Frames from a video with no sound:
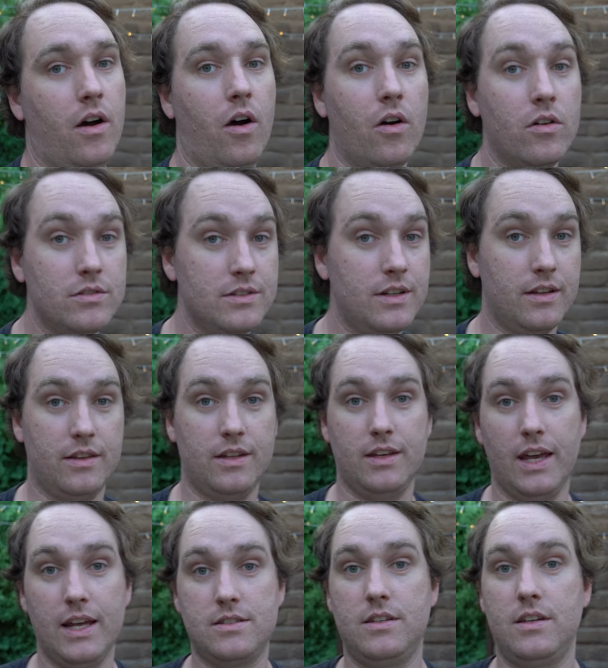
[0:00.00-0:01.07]
on the
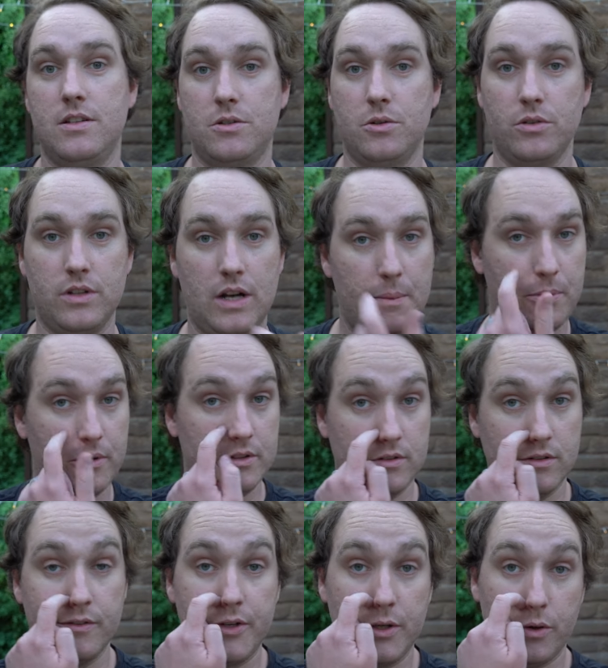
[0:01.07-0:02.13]
Etsy store that I put
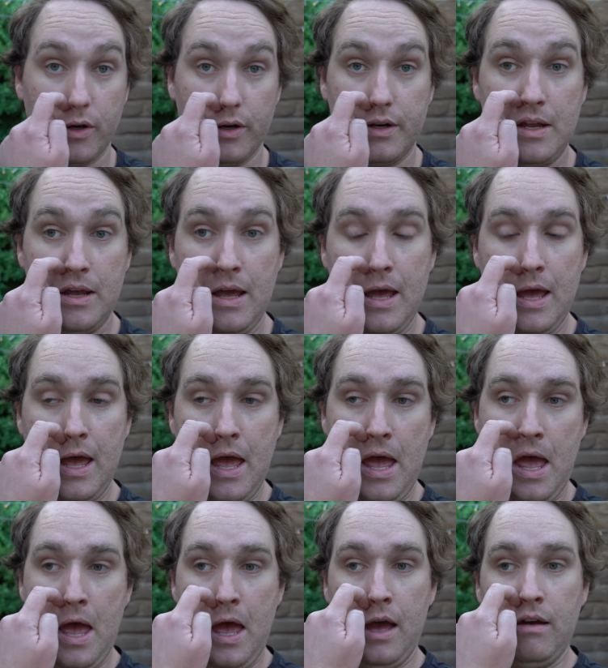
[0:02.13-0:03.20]
the review on,
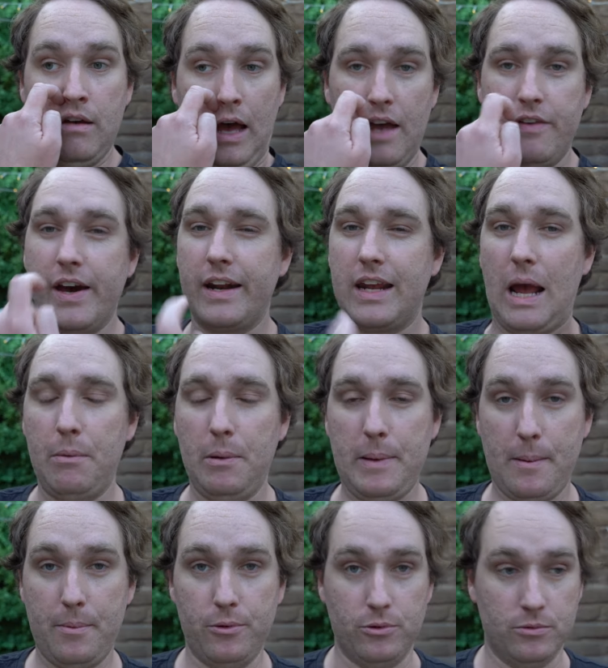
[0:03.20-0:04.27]
I've had a couple of
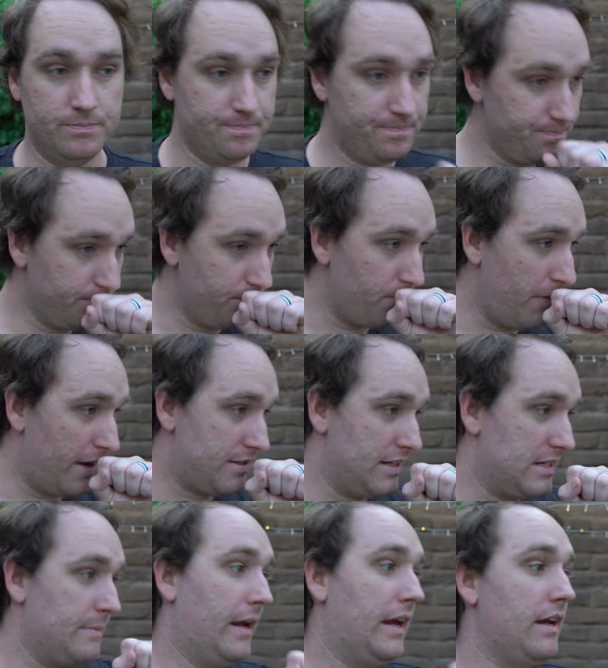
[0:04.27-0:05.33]
people
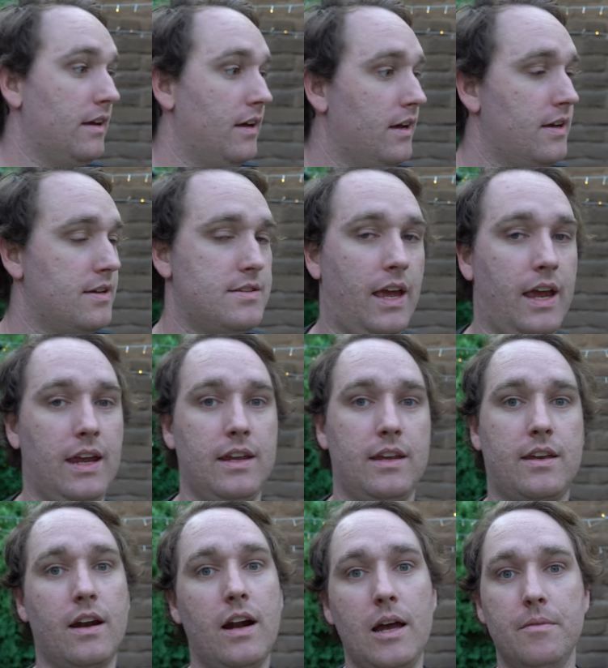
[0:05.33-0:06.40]
message me saying,
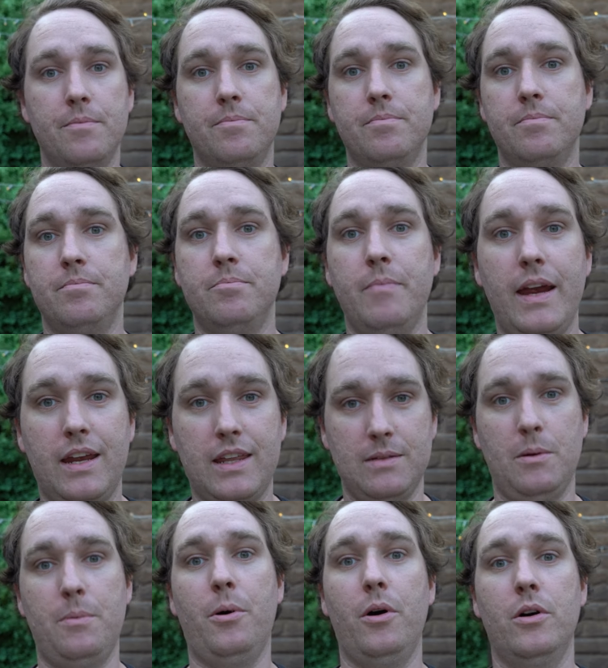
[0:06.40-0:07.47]
can I make them
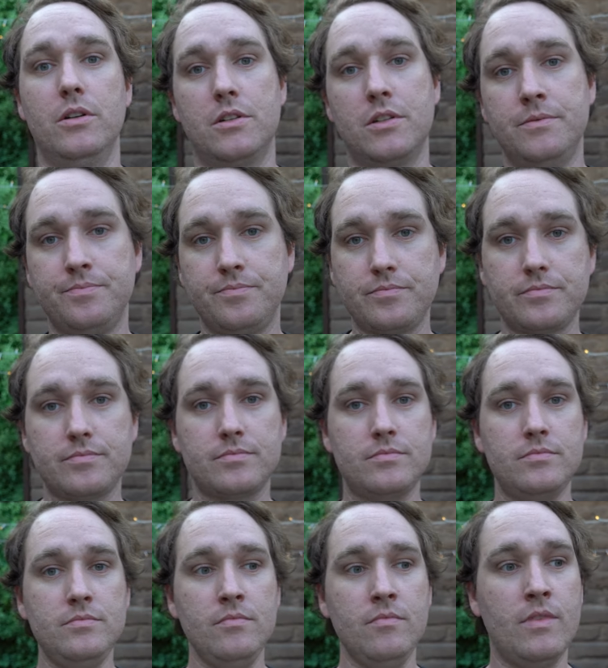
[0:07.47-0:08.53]
a pod
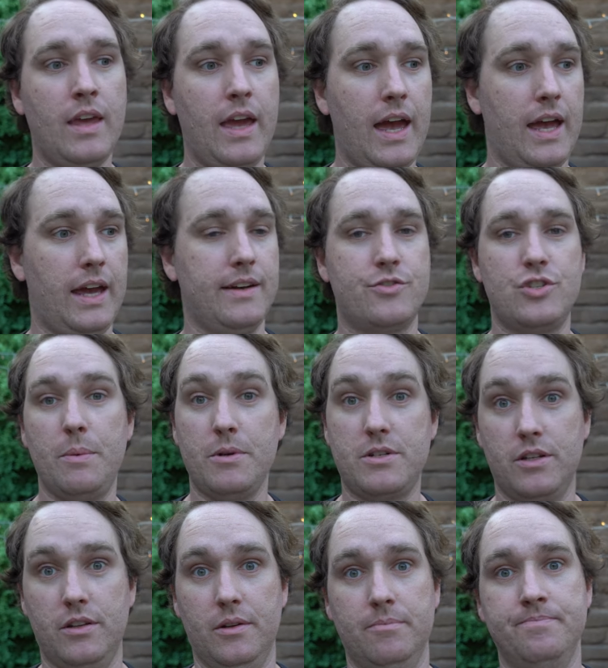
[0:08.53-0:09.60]
and ship it
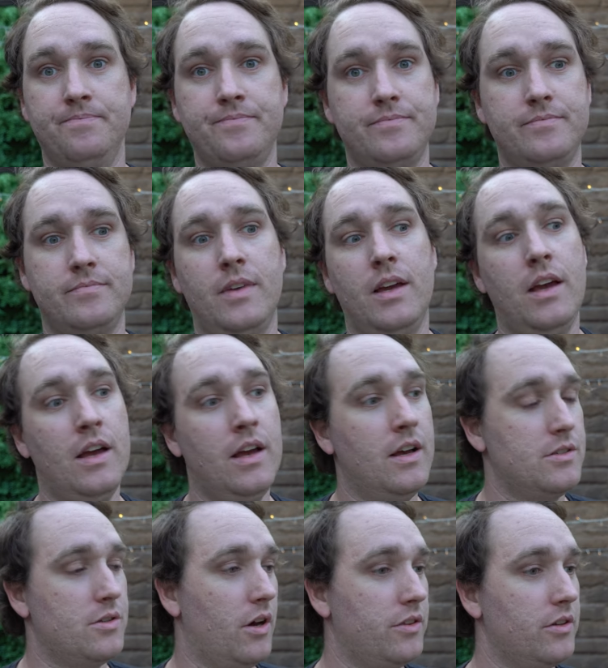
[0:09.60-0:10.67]
to them.
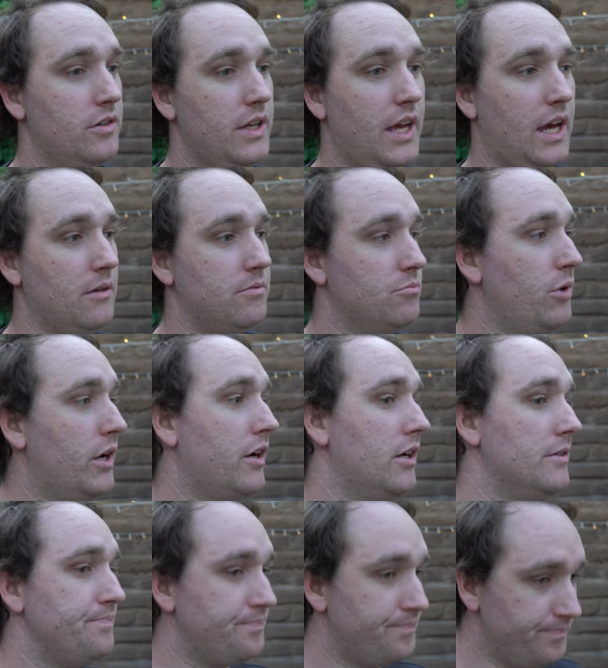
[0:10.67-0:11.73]
So I thought, yeah, why
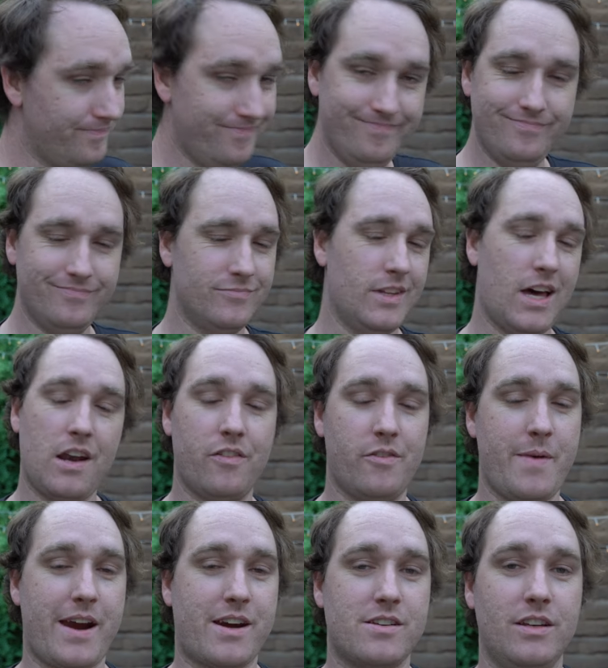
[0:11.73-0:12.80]
not? None of
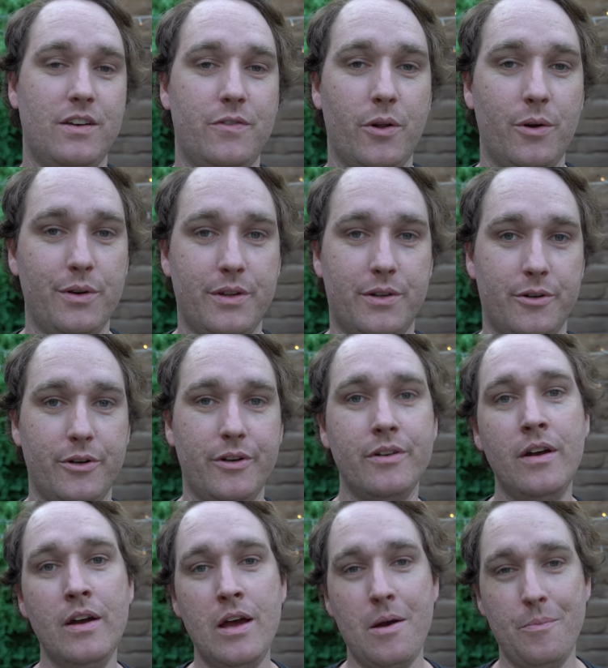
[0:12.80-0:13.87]
them actually followed through.
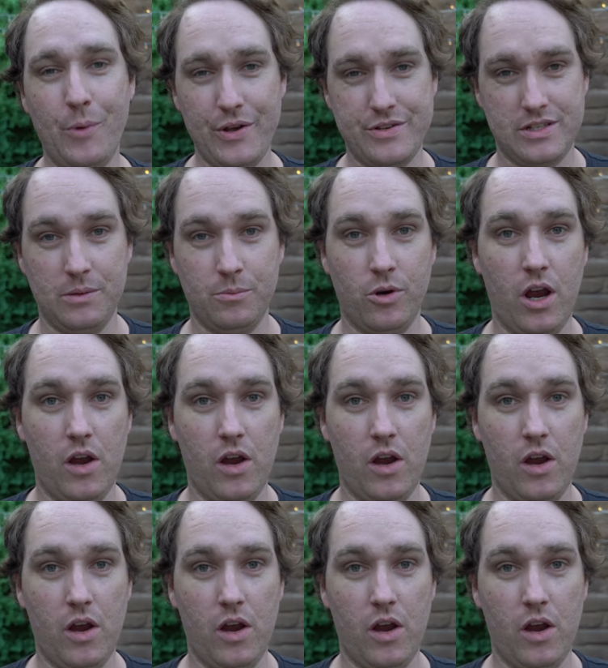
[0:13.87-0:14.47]
Most of them were